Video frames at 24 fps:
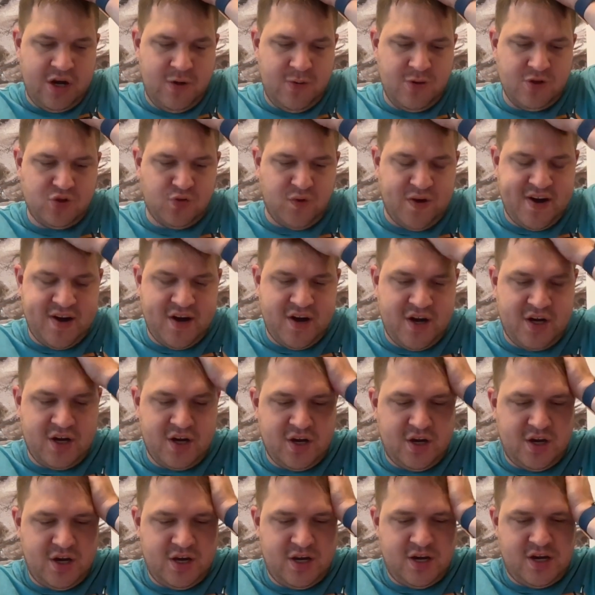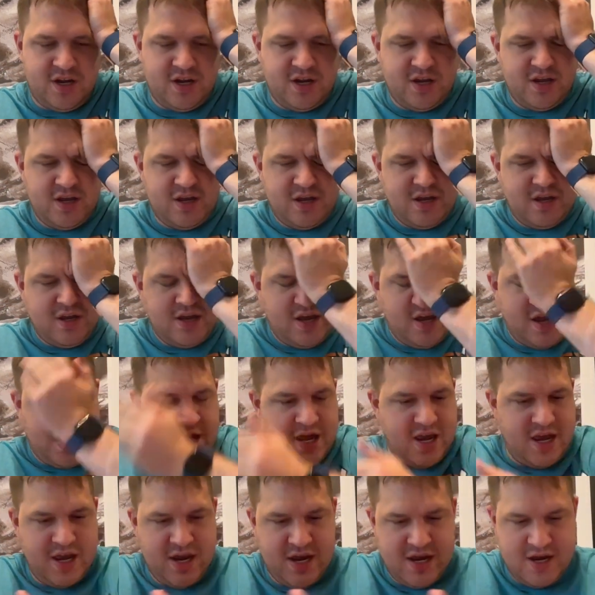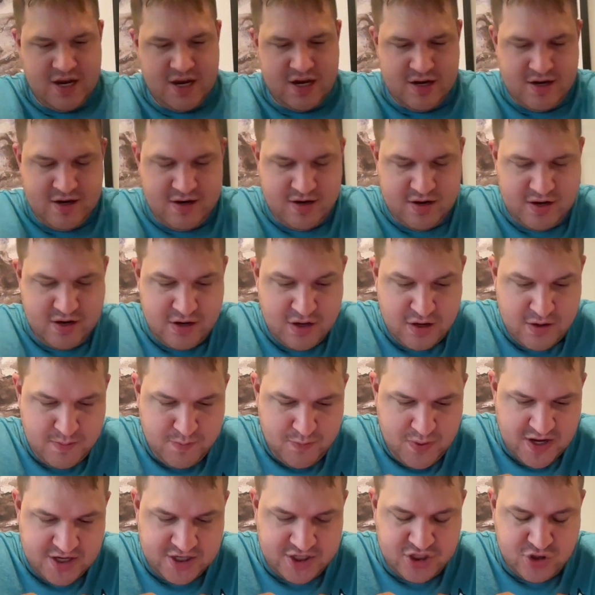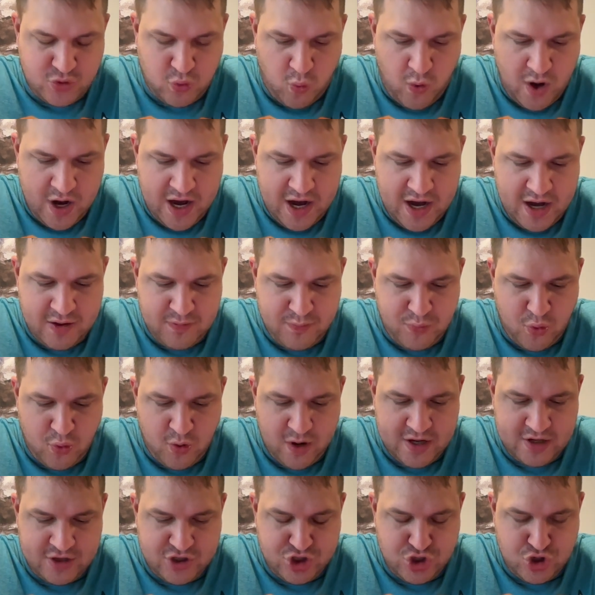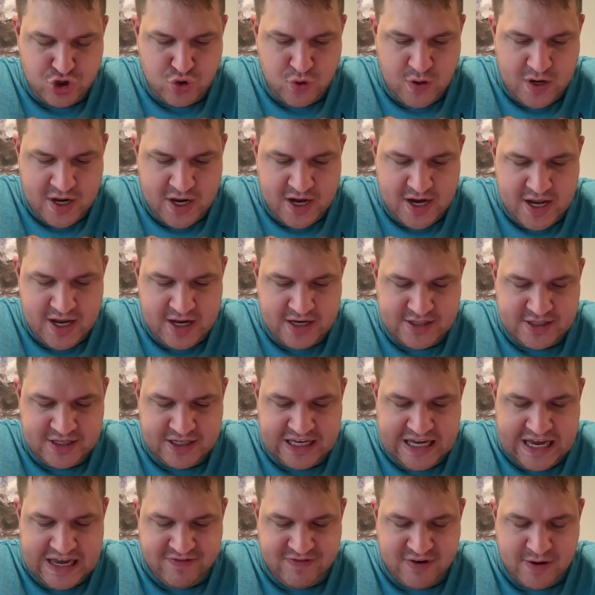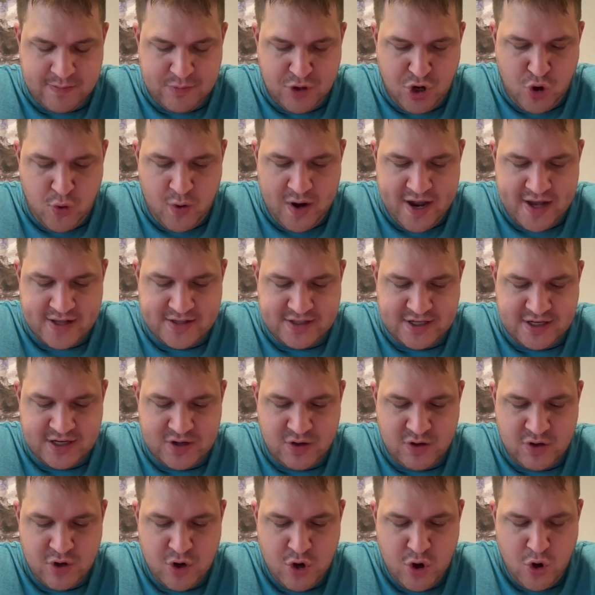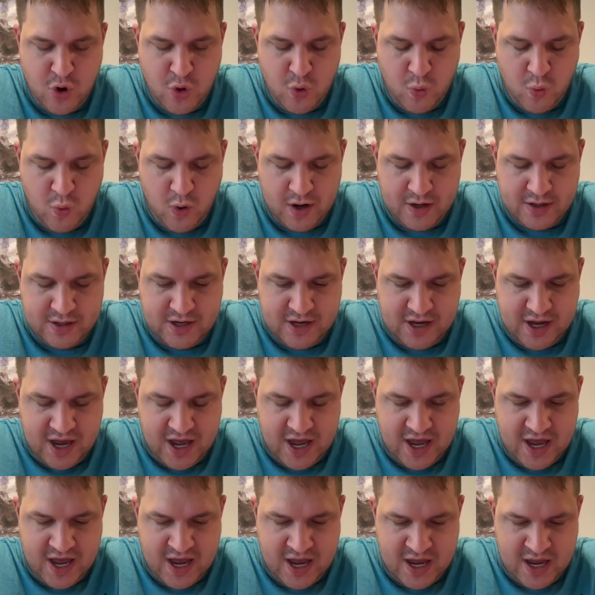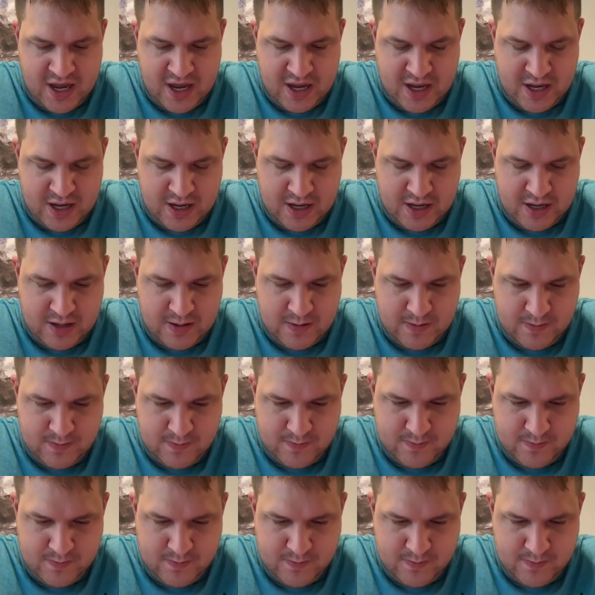He was very good and pitched 1.2 innings and gave up no hits and 1K.